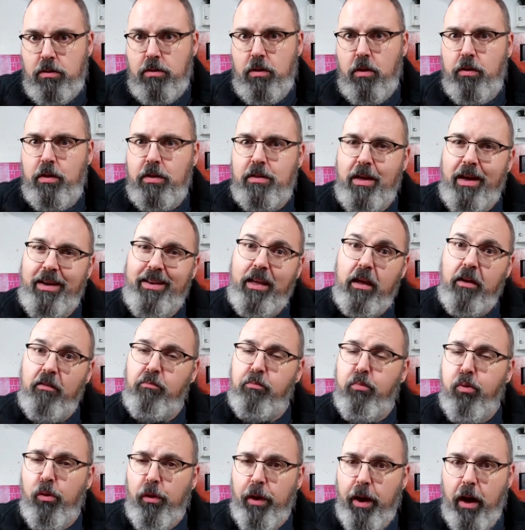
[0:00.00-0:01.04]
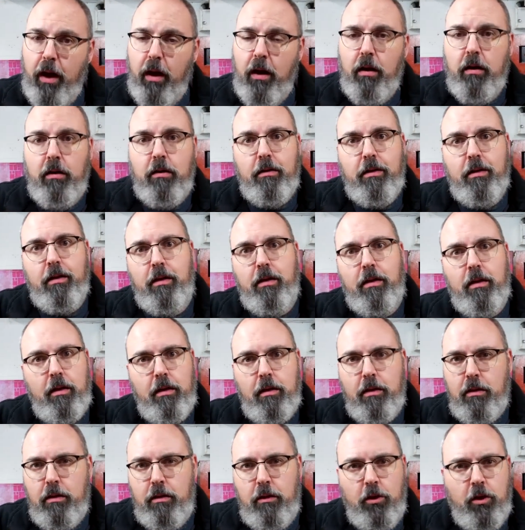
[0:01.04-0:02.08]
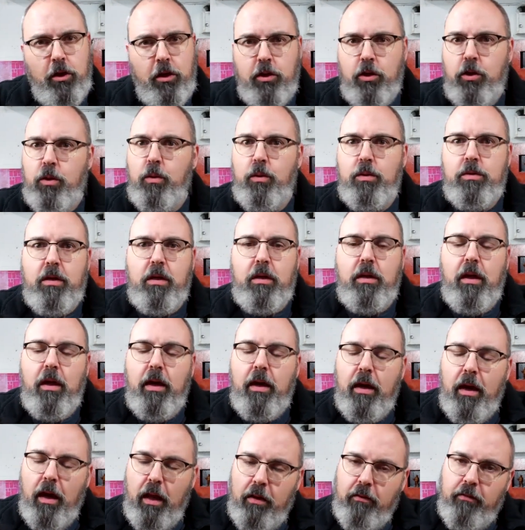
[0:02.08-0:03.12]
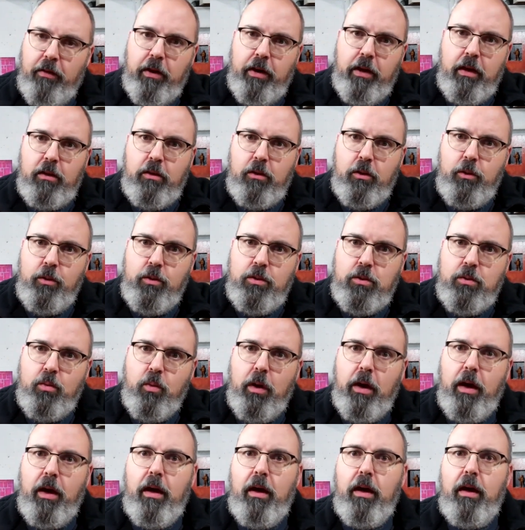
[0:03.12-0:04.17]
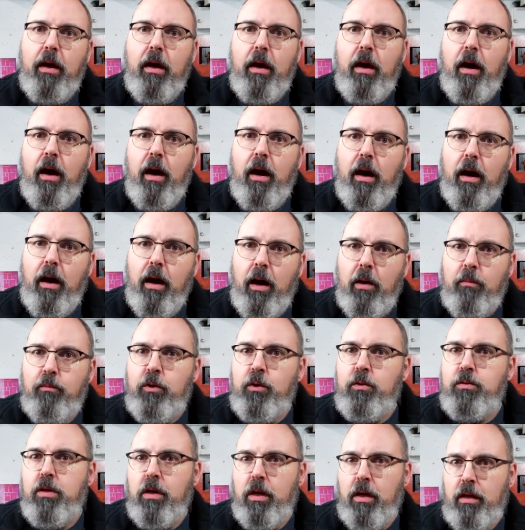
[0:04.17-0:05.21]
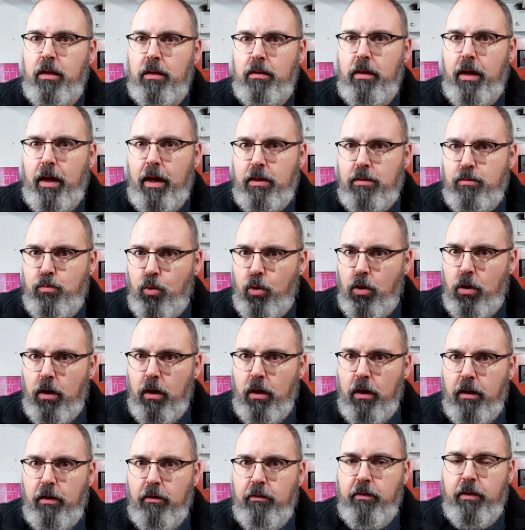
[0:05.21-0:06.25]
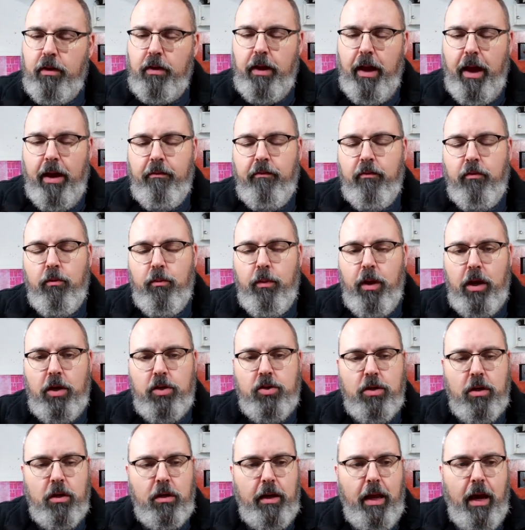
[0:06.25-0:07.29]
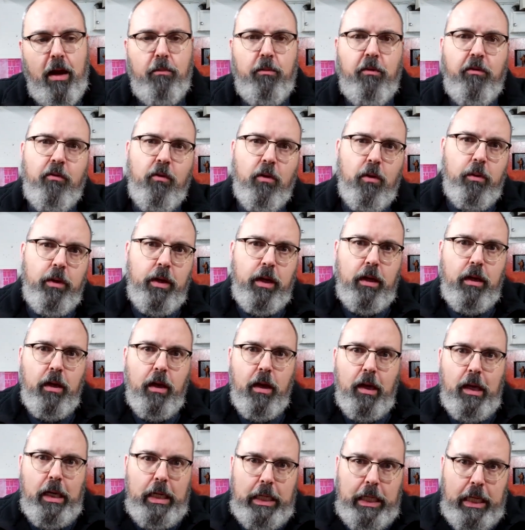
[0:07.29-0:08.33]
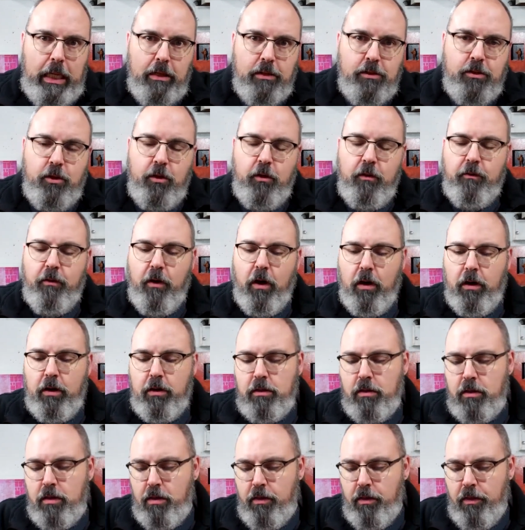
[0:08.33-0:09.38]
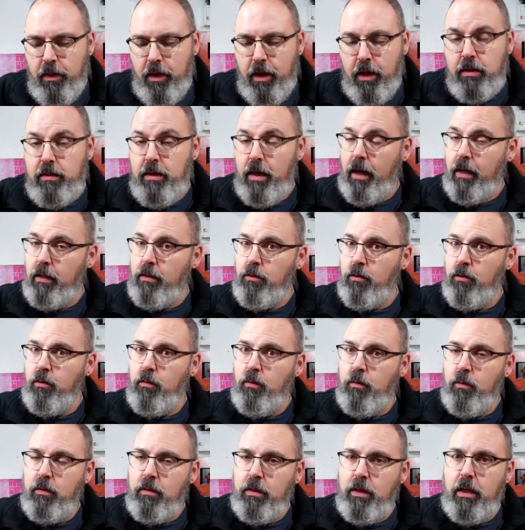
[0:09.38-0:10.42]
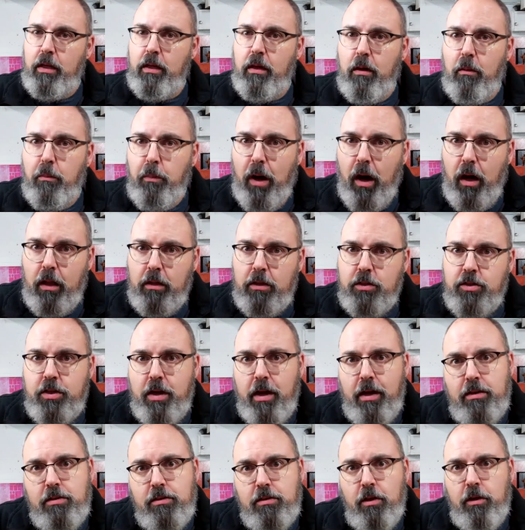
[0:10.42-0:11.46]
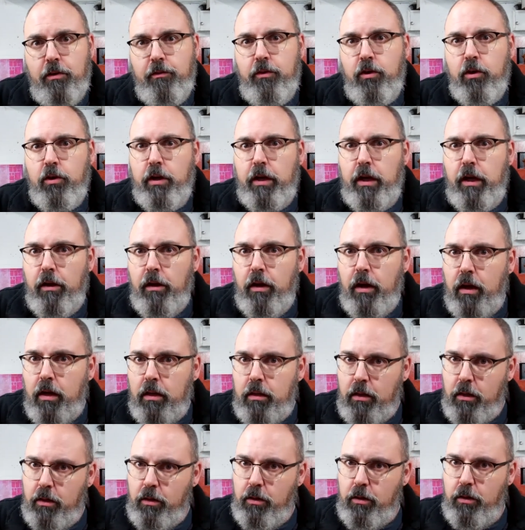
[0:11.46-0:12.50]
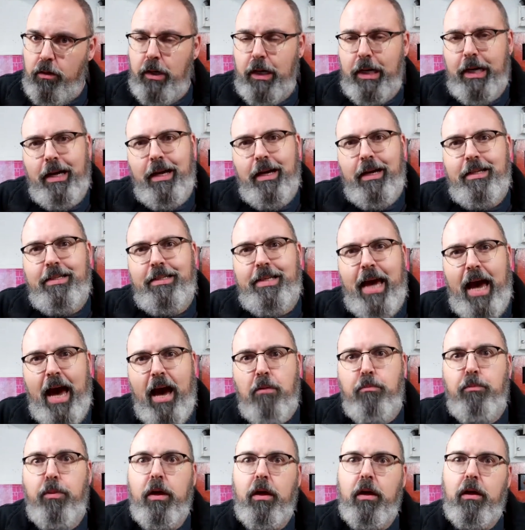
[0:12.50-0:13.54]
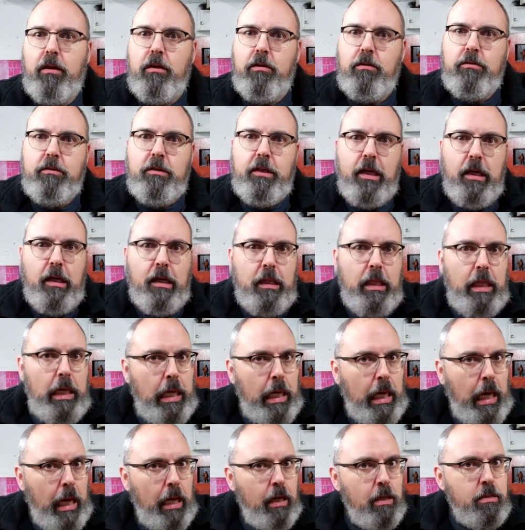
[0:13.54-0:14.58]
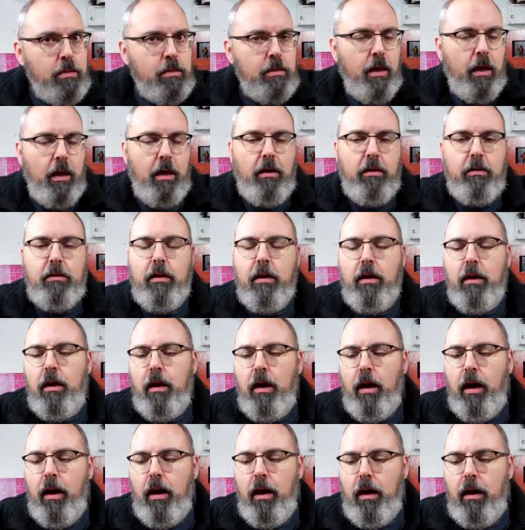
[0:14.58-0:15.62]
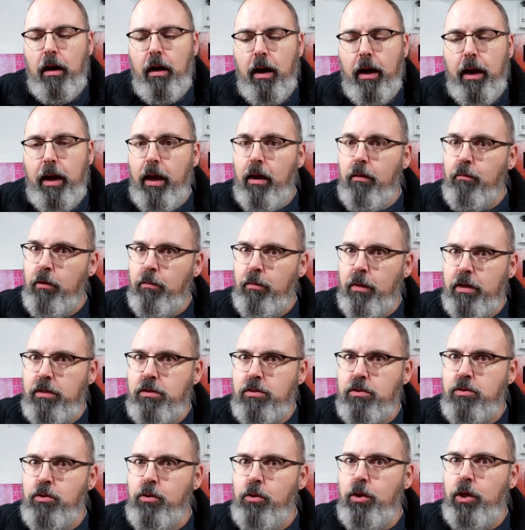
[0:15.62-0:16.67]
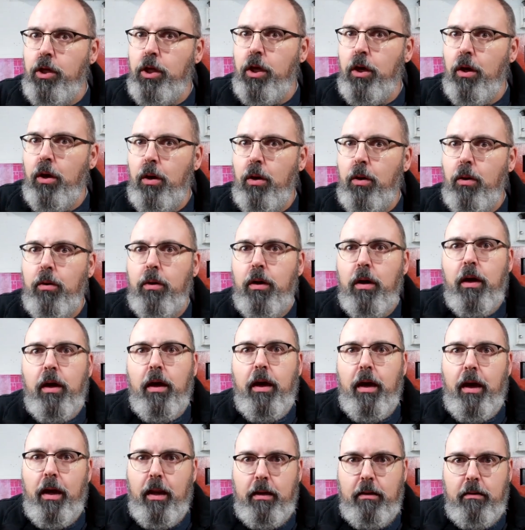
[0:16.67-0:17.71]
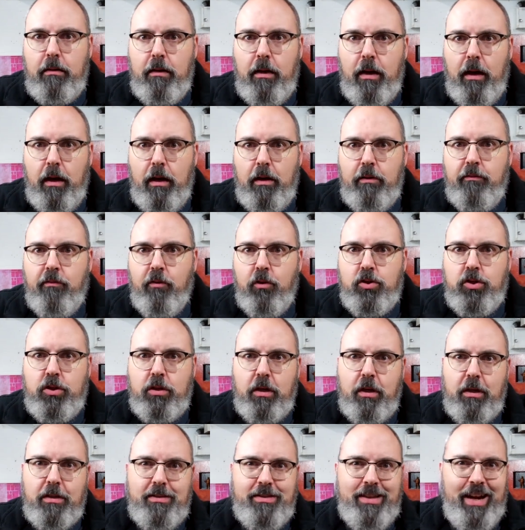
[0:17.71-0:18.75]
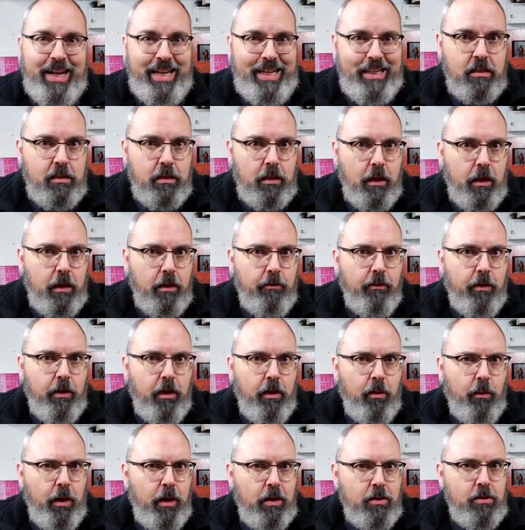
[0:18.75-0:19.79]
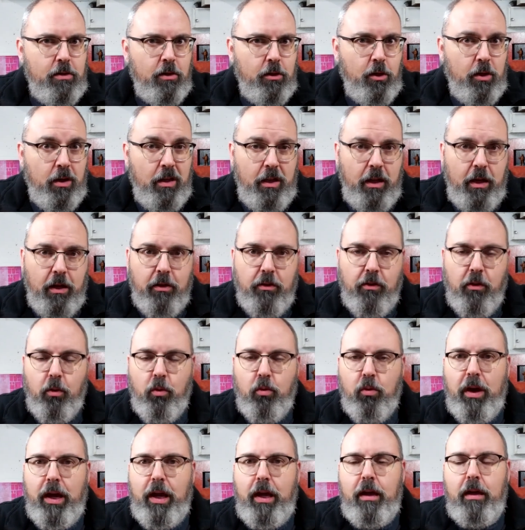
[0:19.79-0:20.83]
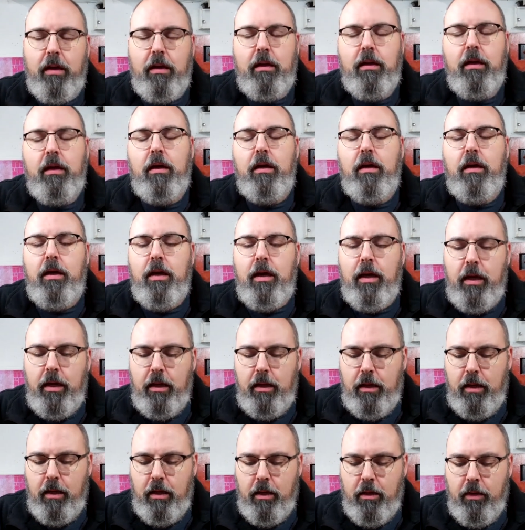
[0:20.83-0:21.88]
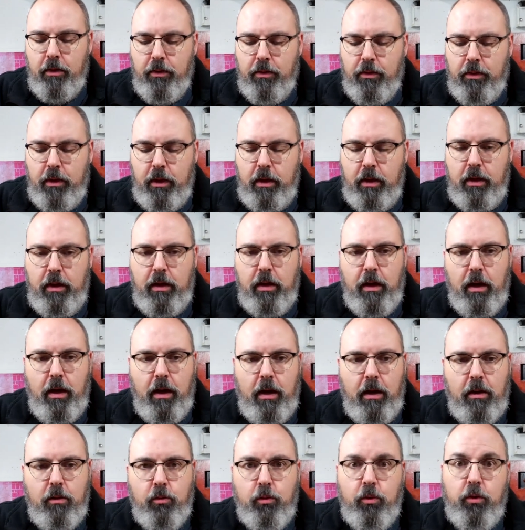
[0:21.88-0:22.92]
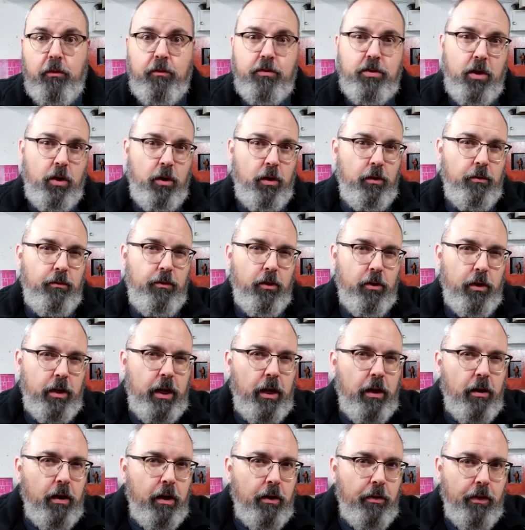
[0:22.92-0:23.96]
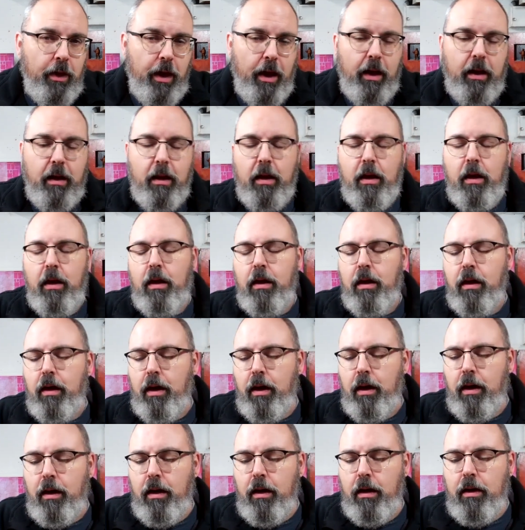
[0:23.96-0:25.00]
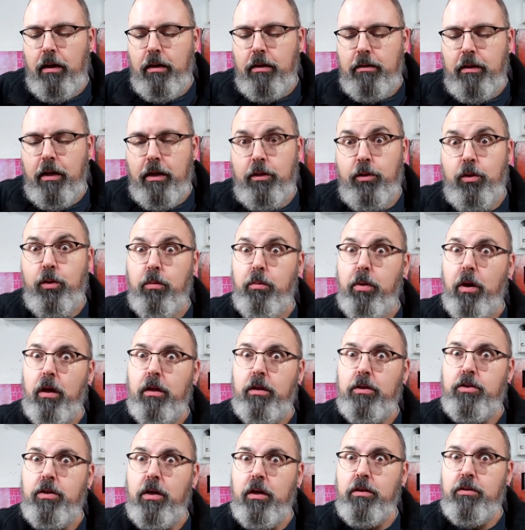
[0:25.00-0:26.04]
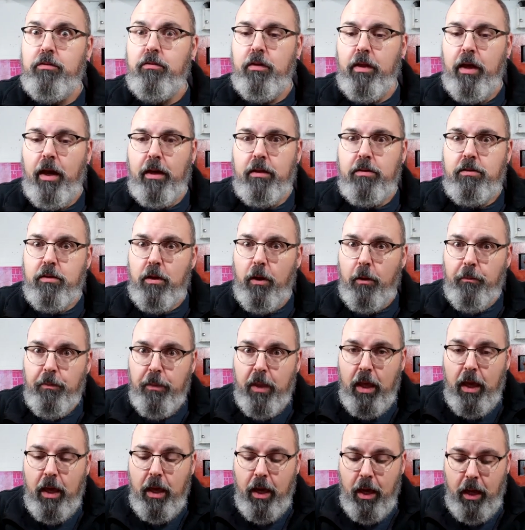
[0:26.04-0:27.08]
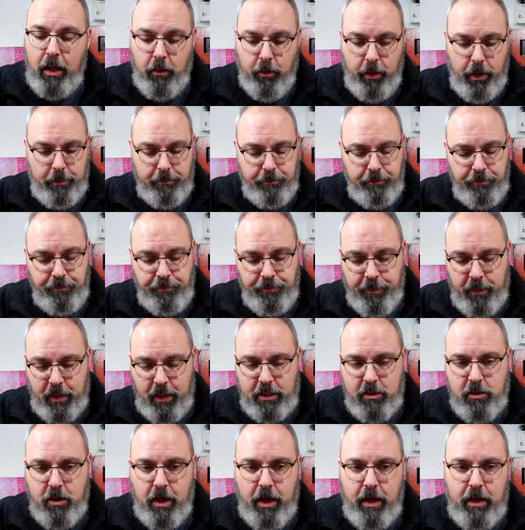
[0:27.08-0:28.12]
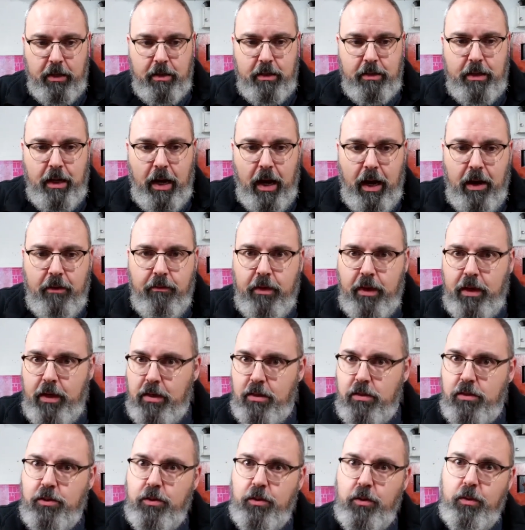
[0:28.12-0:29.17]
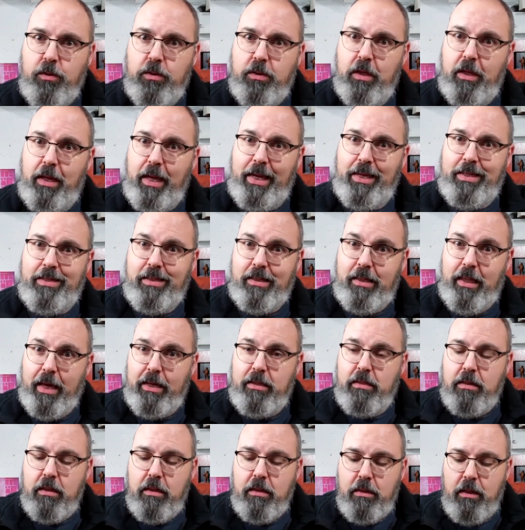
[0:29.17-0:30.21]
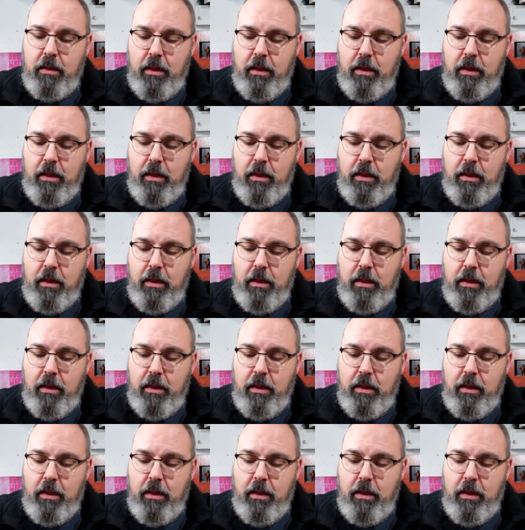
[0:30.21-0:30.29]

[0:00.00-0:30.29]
So this idea of prayer, you can use it in a very loose way. I'm using it as more of an affirmation. Now, before we get too far into things, I do need to apologize. So if you're hearing a little tapping, a little tinkling kind of sound, I am in my studio, and unfortunately it's not insulated very well, so you can hear the rain hitting the roof. So if you're hearing that, I do apologize for that. So anyway, let's go ahead and dive into today's lesson.